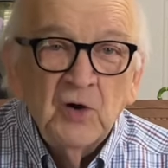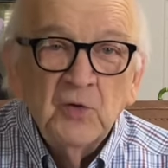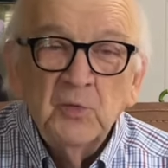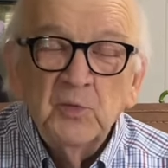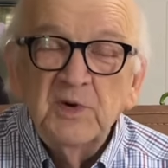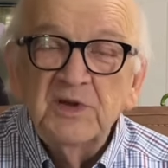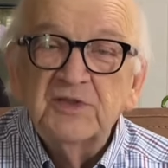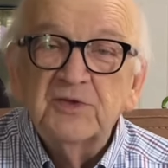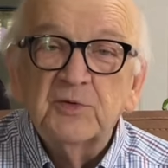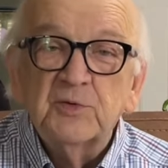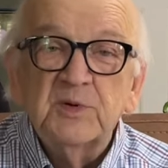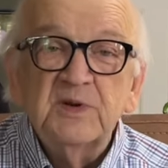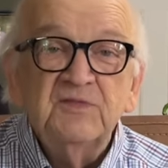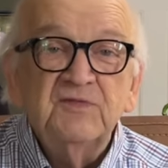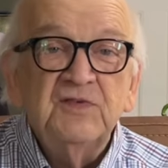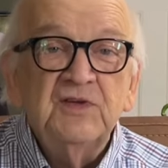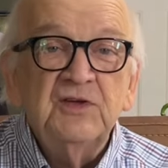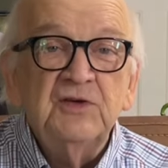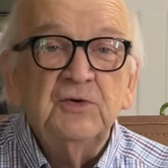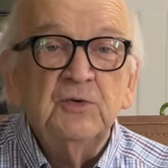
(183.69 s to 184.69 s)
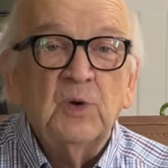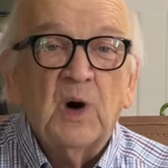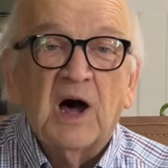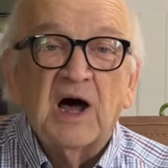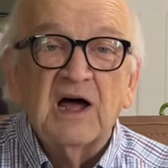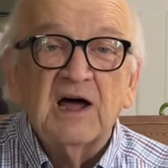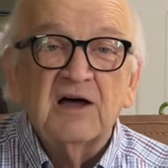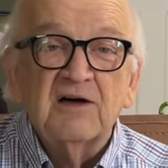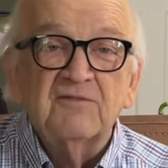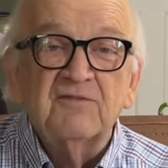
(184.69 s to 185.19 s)
with a review
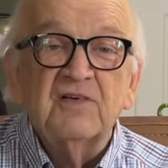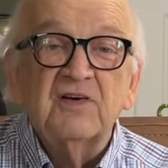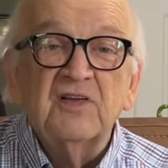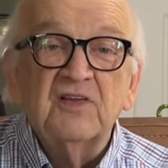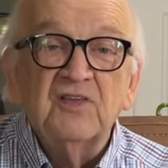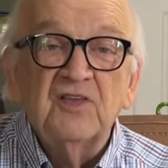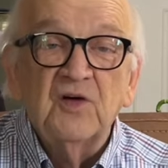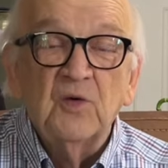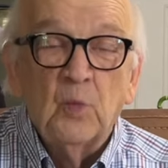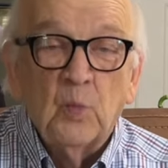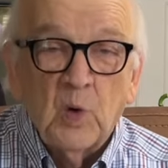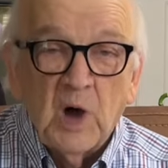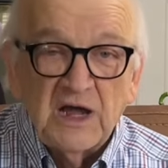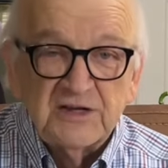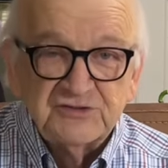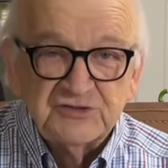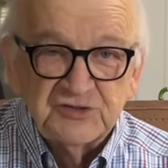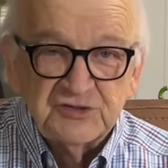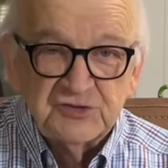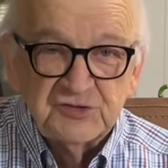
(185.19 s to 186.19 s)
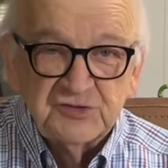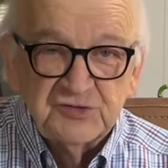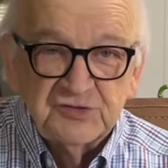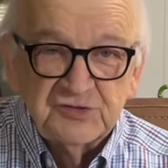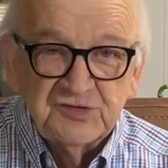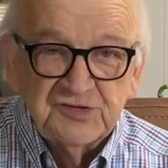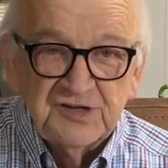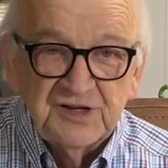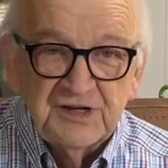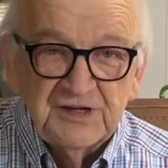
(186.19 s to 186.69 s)
of The Watchers.